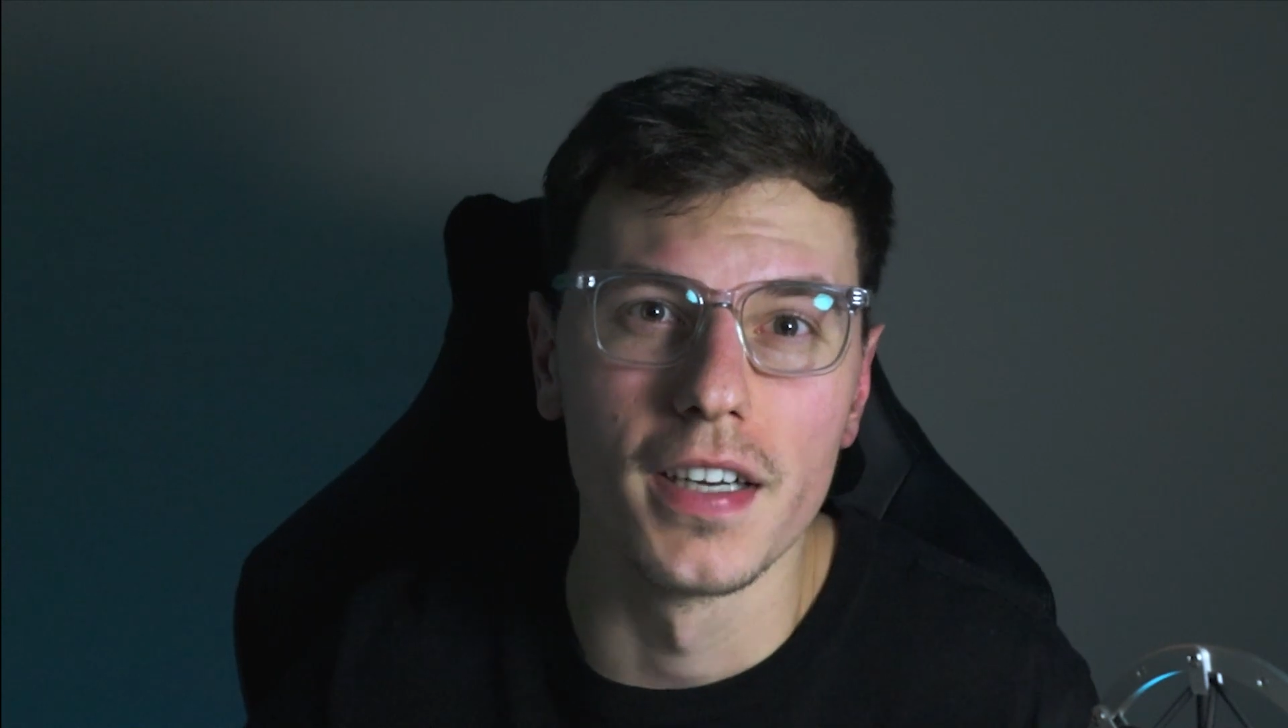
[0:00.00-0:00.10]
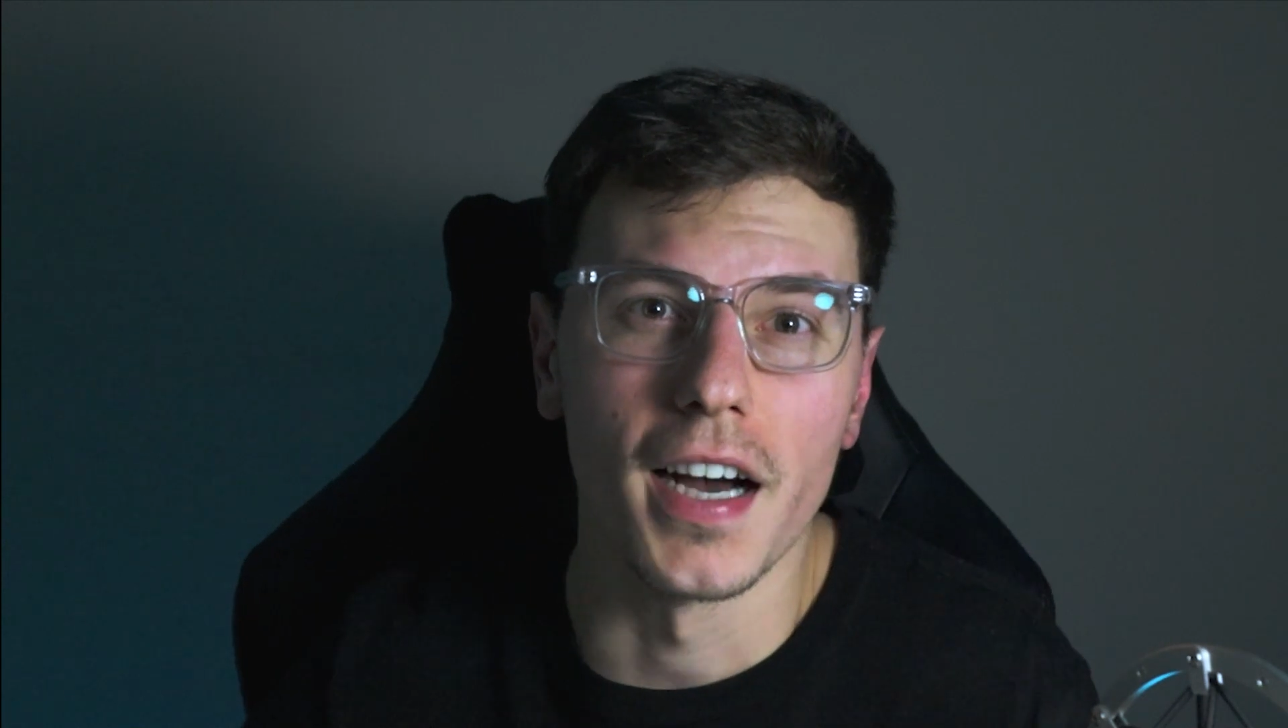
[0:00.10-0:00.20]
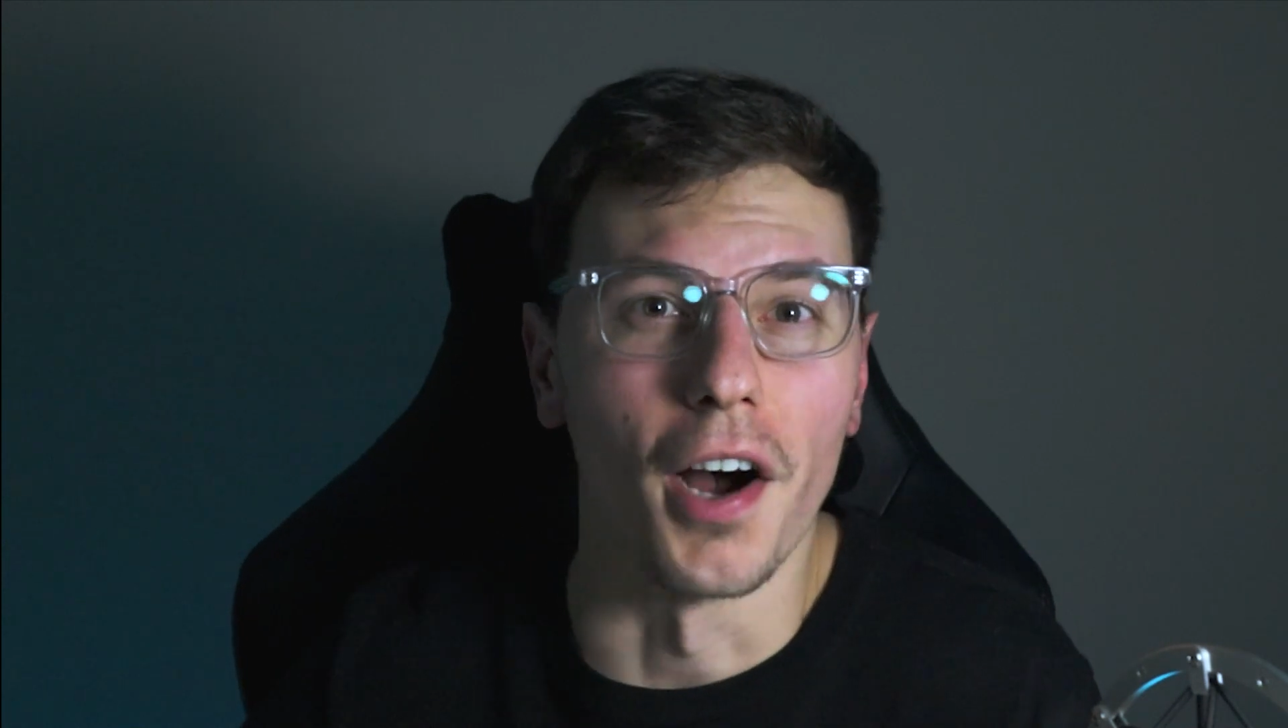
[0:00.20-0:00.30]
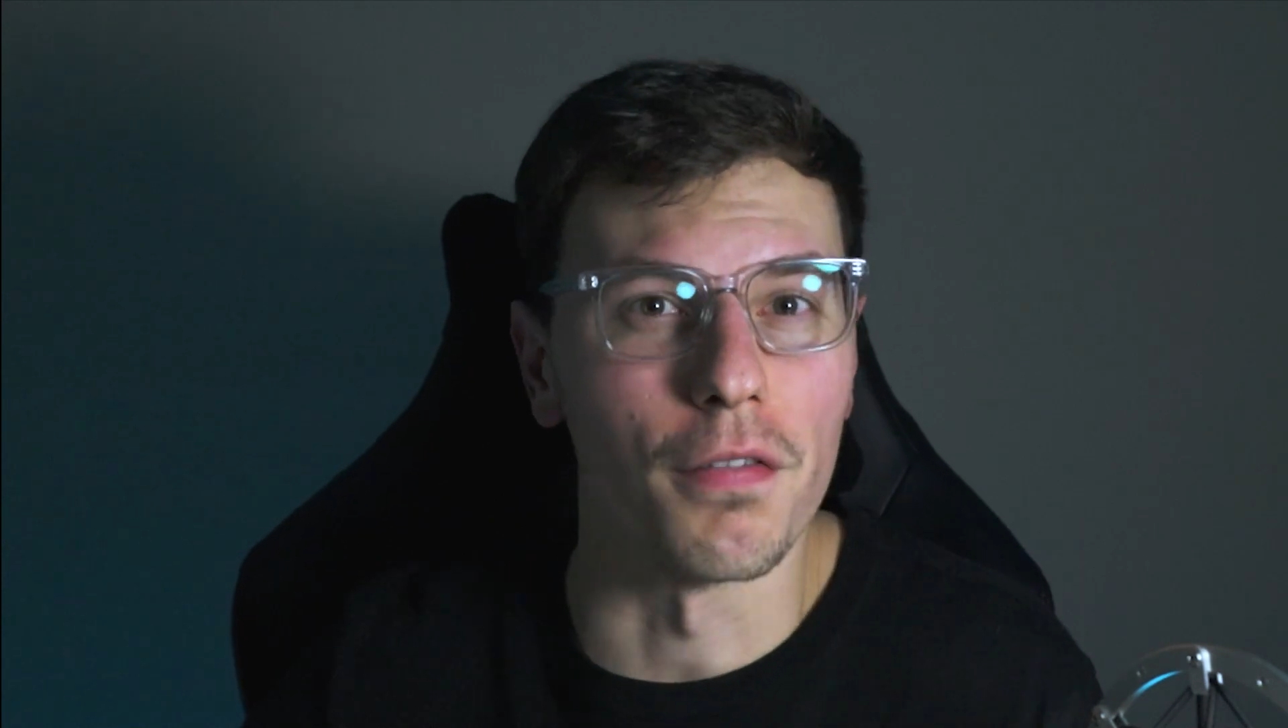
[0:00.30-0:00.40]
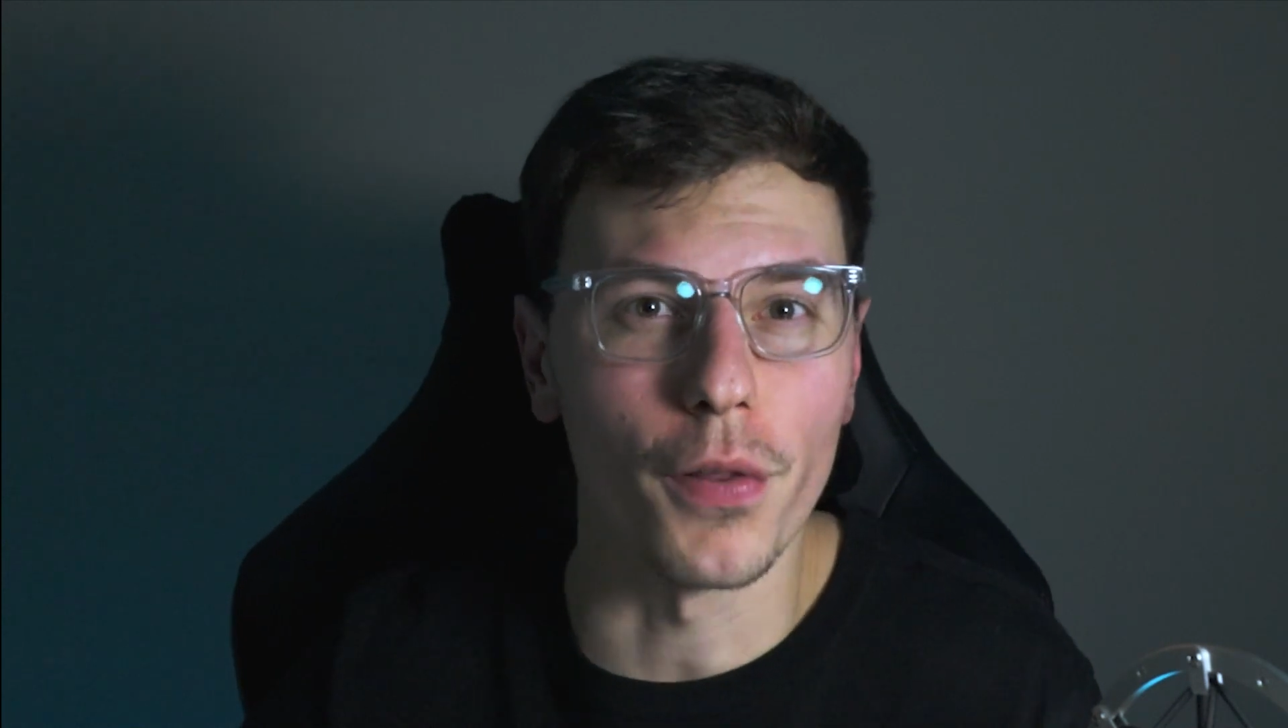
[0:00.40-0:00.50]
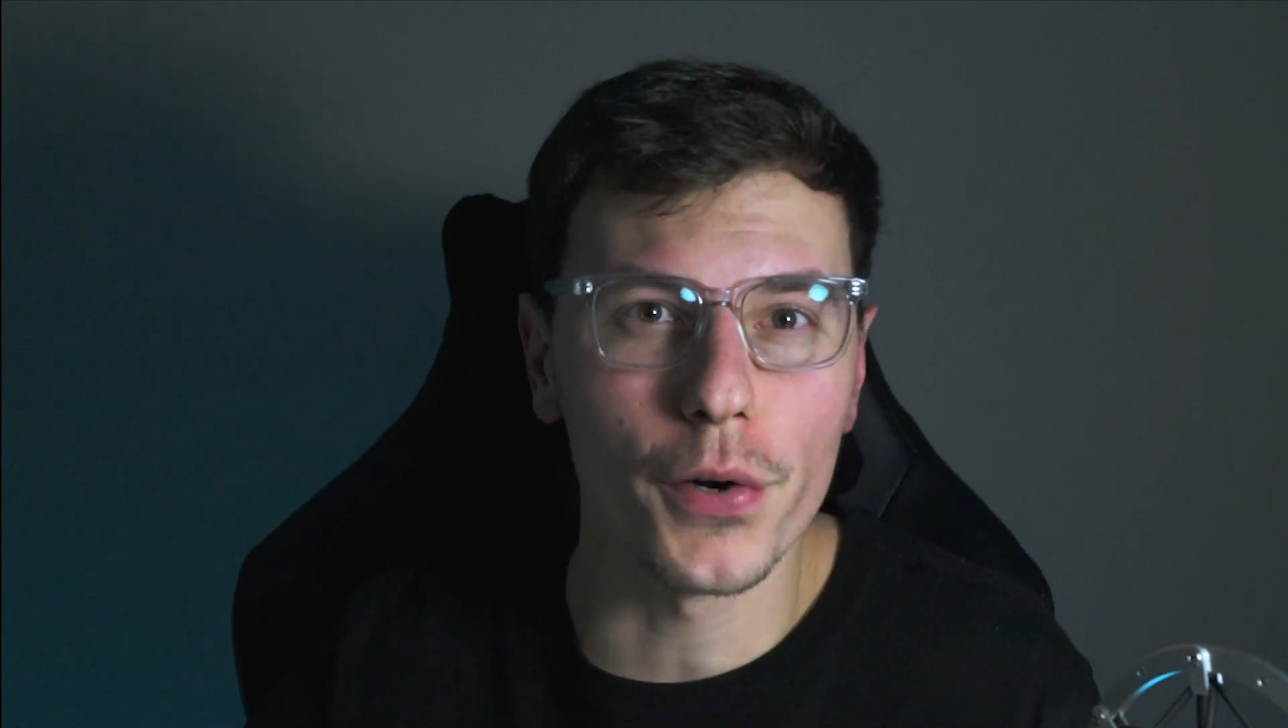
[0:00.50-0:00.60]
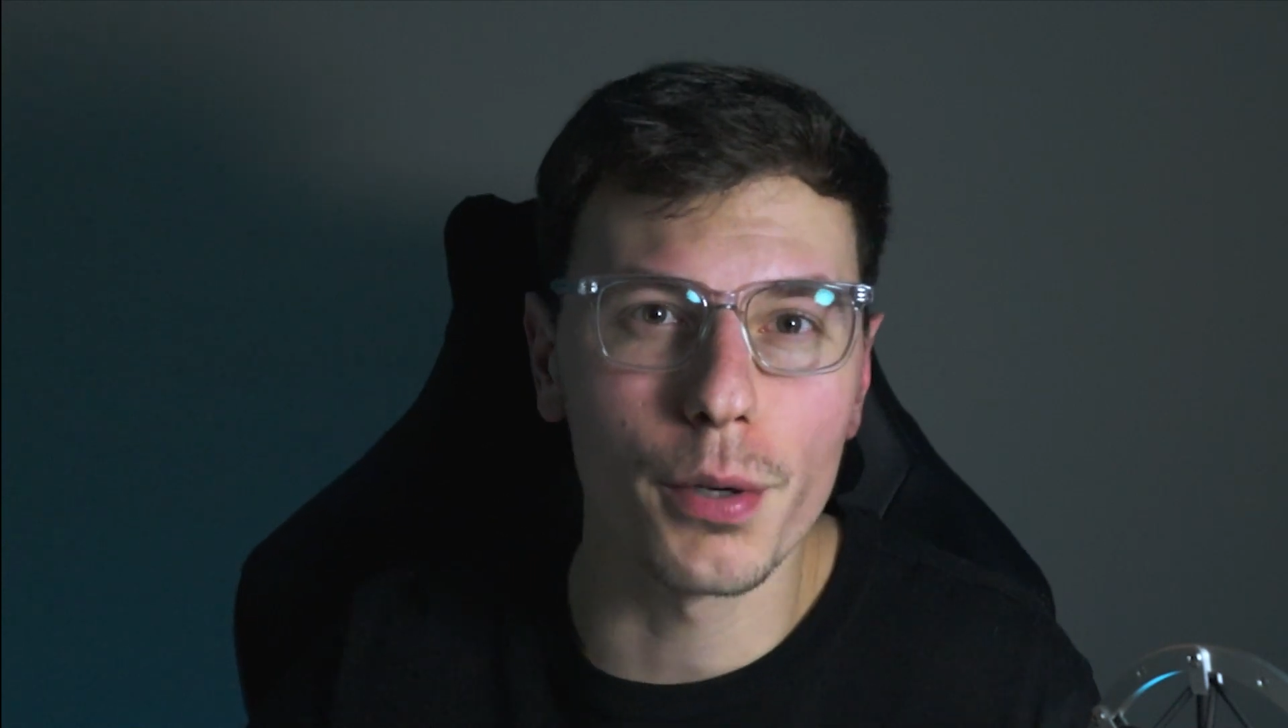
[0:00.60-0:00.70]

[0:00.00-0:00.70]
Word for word: how Flutter